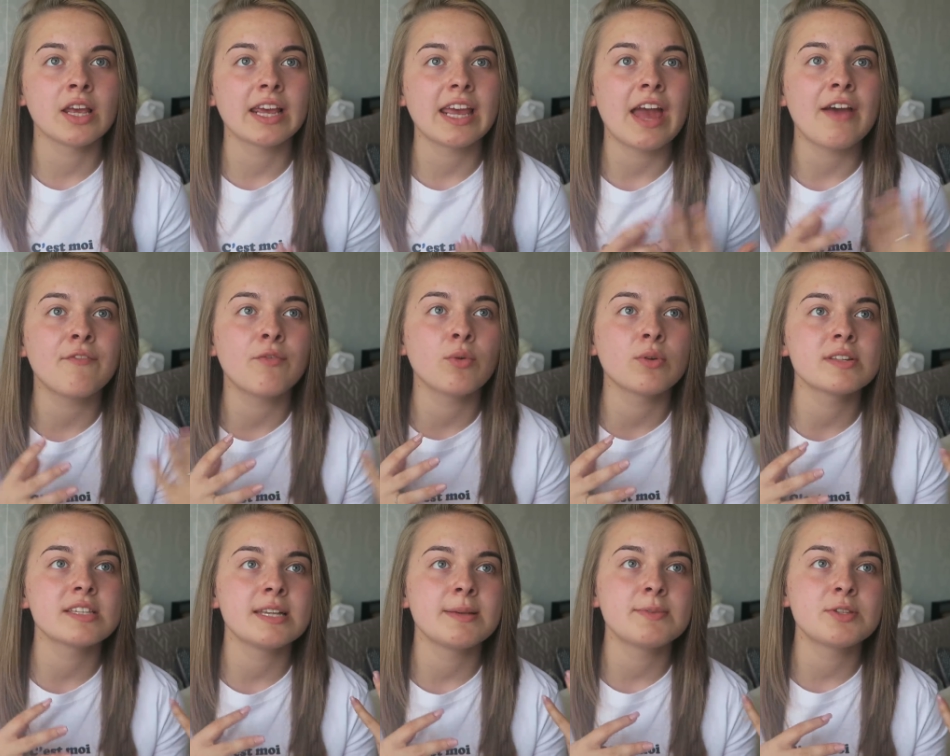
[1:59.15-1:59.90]
Like,
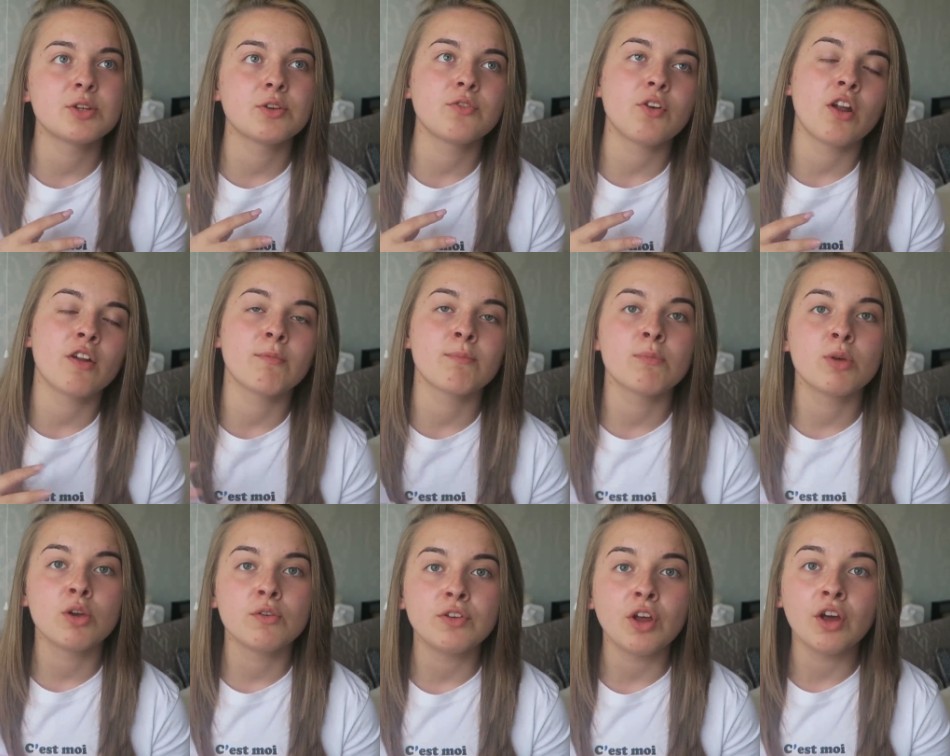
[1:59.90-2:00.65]
everyone seems to have kind
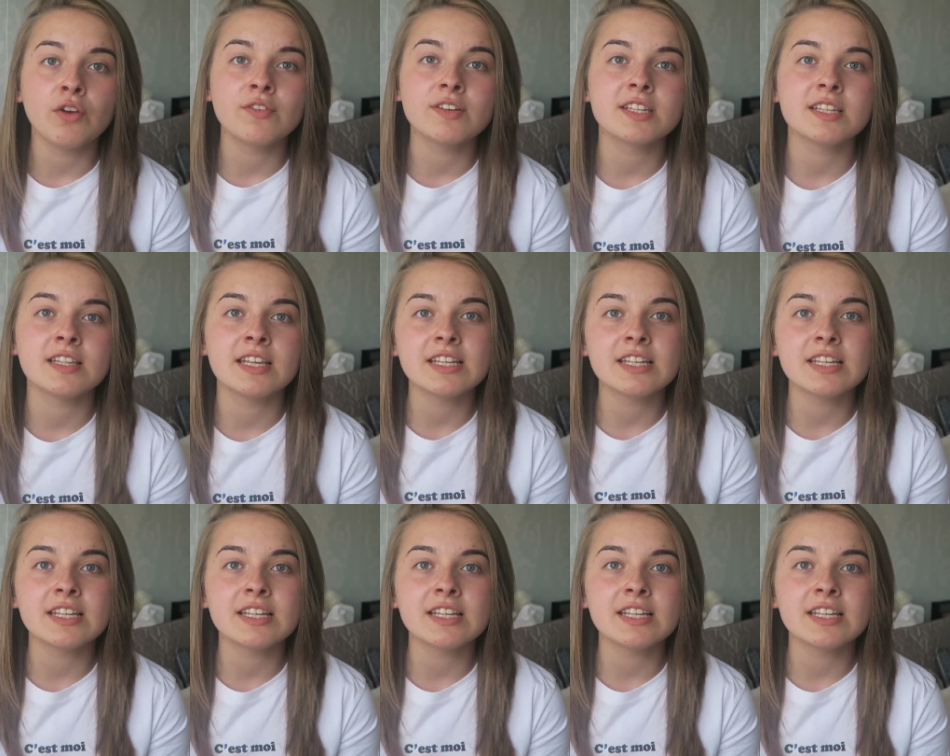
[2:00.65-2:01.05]
of moved over to